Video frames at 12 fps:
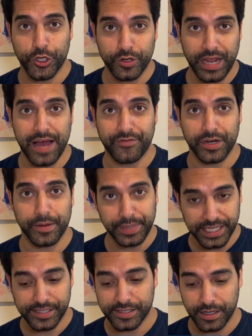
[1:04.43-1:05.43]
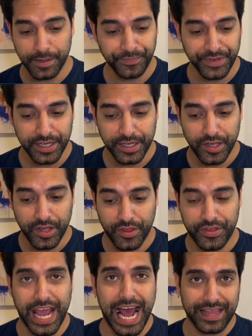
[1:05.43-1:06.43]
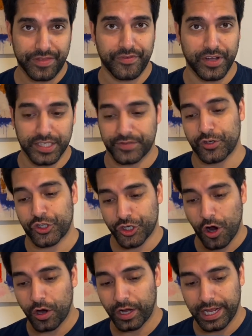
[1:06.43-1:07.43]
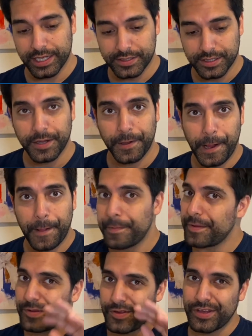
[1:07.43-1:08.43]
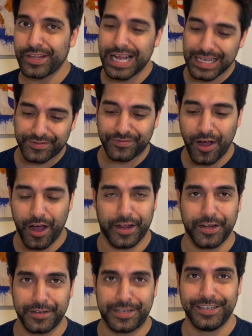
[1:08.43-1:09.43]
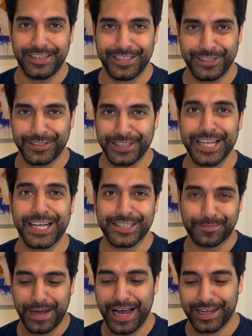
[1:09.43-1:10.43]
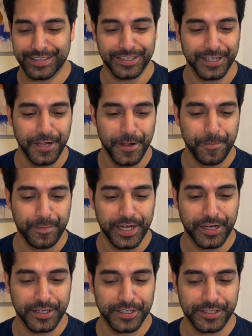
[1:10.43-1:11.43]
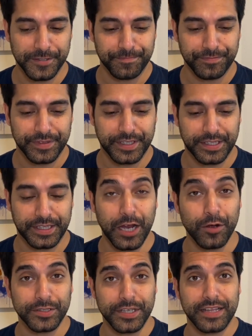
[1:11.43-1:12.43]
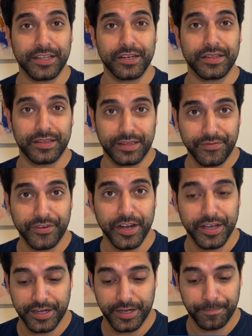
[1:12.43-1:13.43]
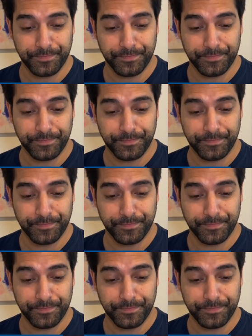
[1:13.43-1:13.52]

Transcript: you could have on a pizza, the adverts for chocolate. You think that's fine? It gets bad, because they also had a different idea,